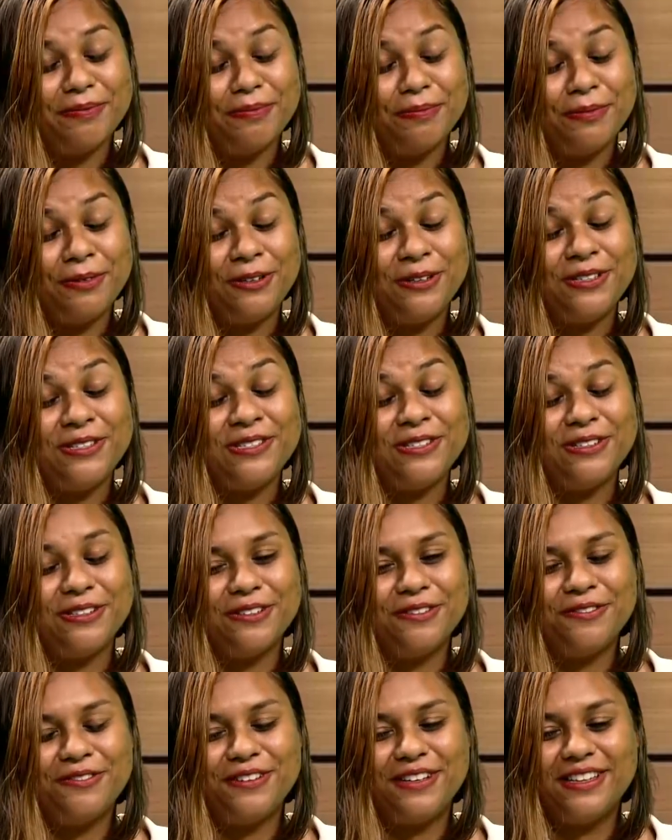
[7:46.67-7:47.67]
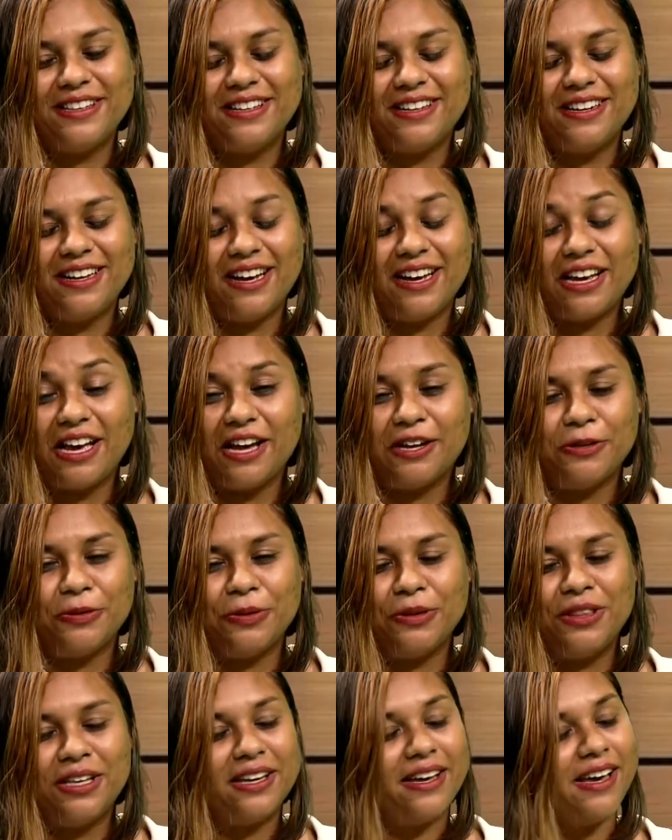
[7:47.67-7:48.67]
Personal feeling, I
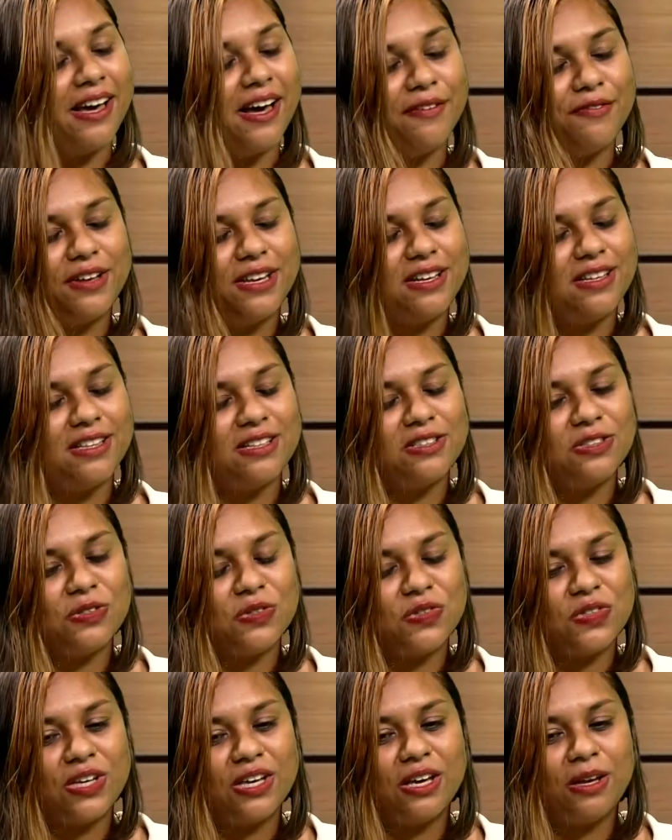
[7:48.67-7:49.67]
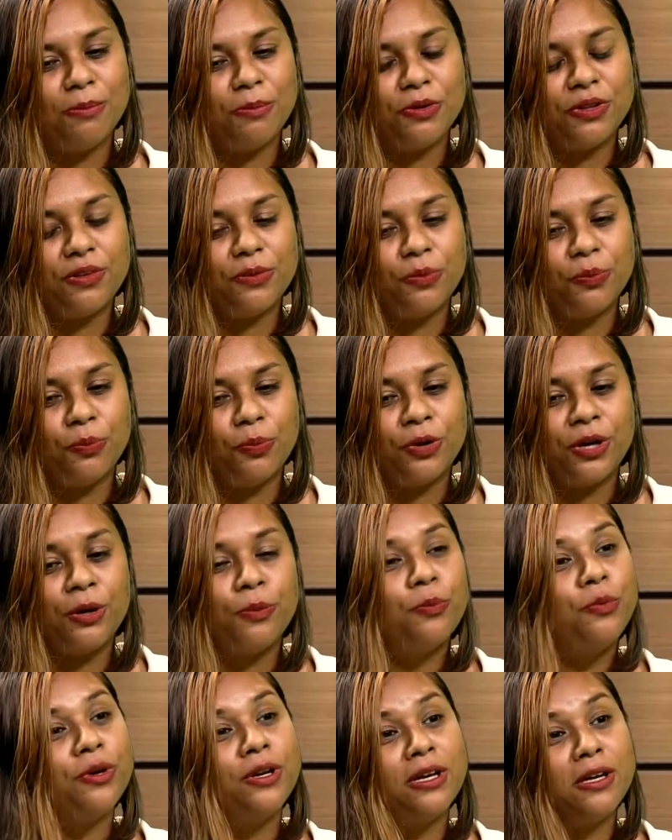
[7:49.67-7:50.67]
don't think I have anything to say, but what I
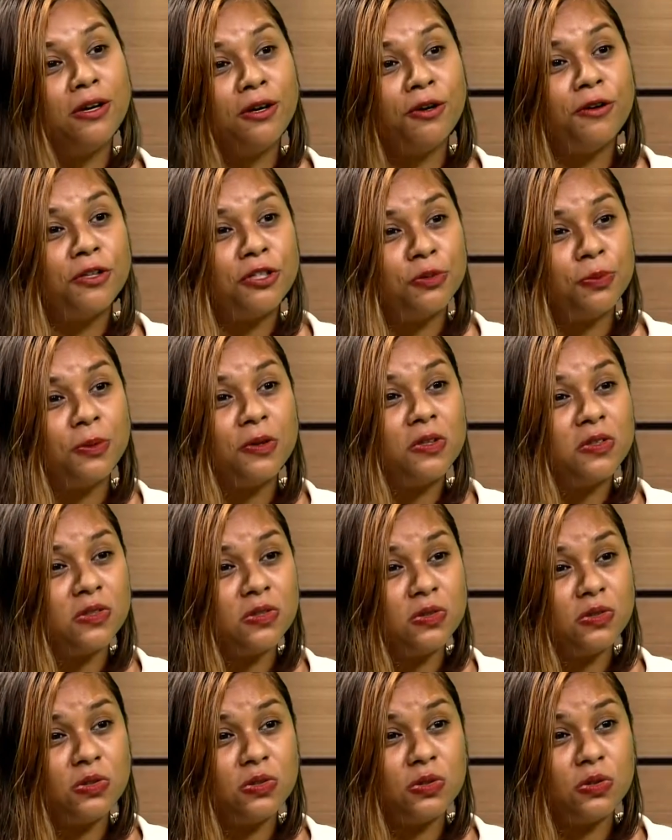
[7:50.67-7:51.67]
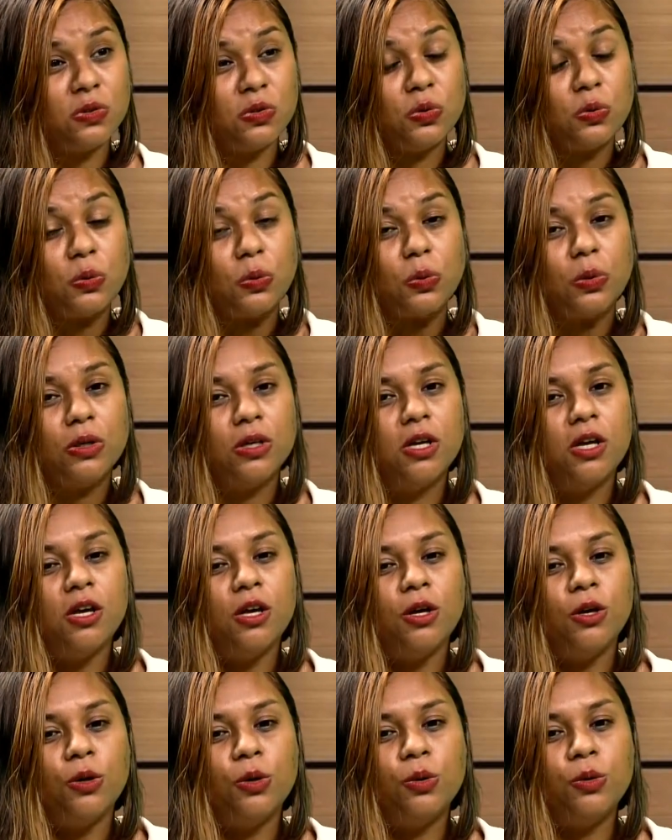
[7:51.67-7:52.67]
would encourage persons to do
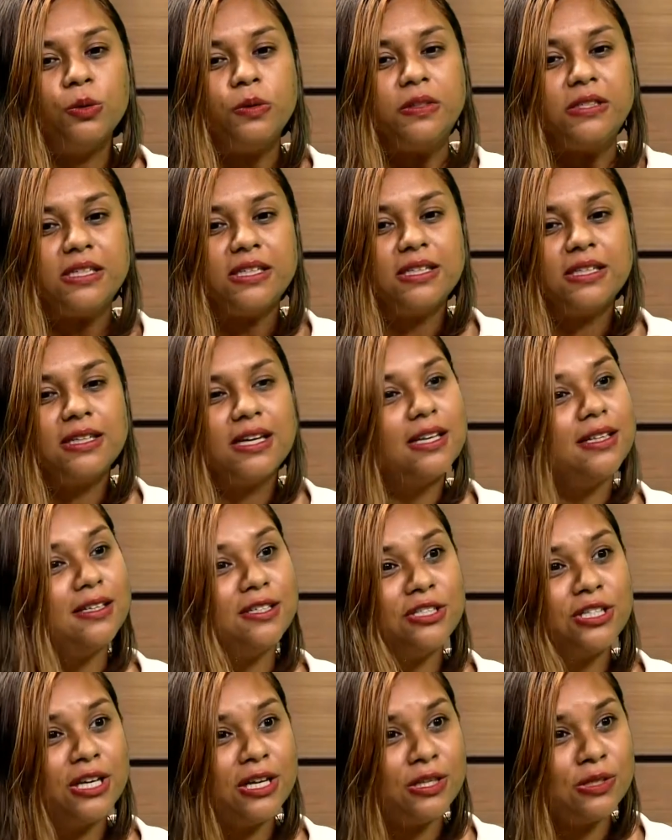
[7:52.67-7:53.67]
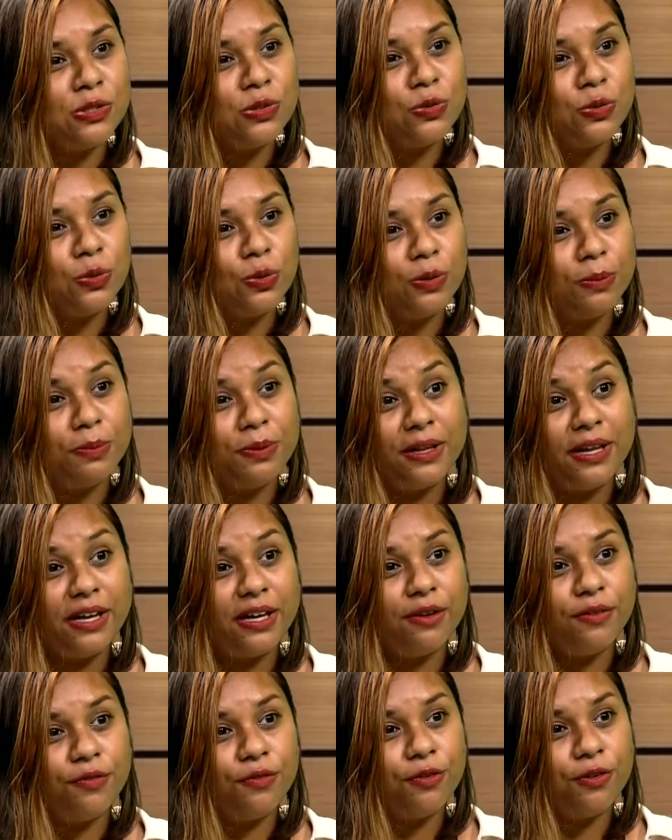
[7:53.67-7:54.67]
who didn't get a chance to
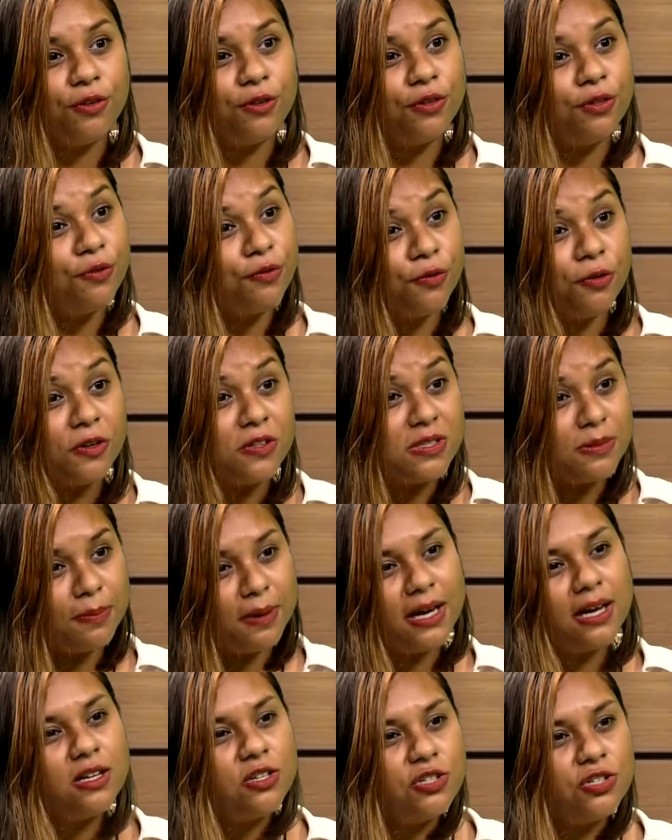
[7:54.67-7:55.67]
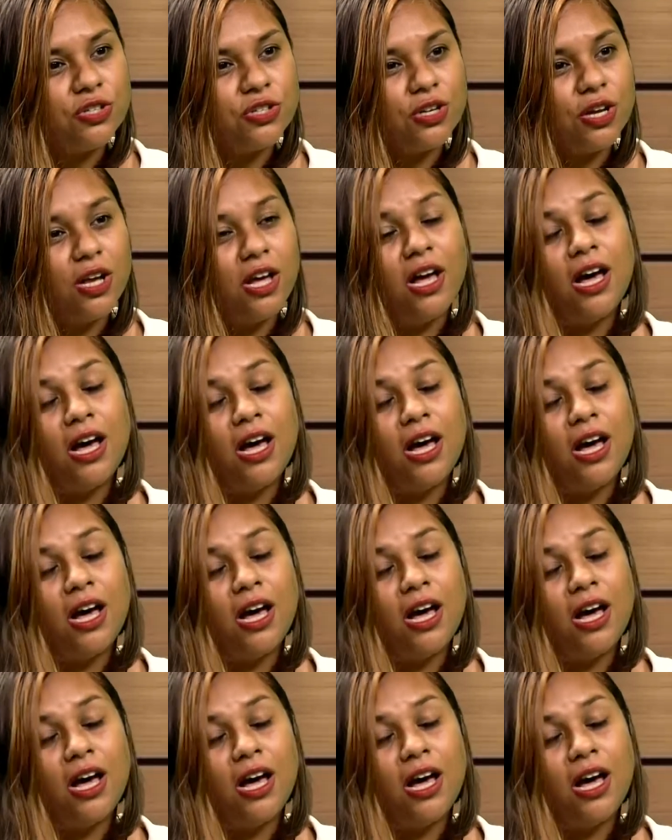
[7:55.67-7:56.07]
apply for the first batch,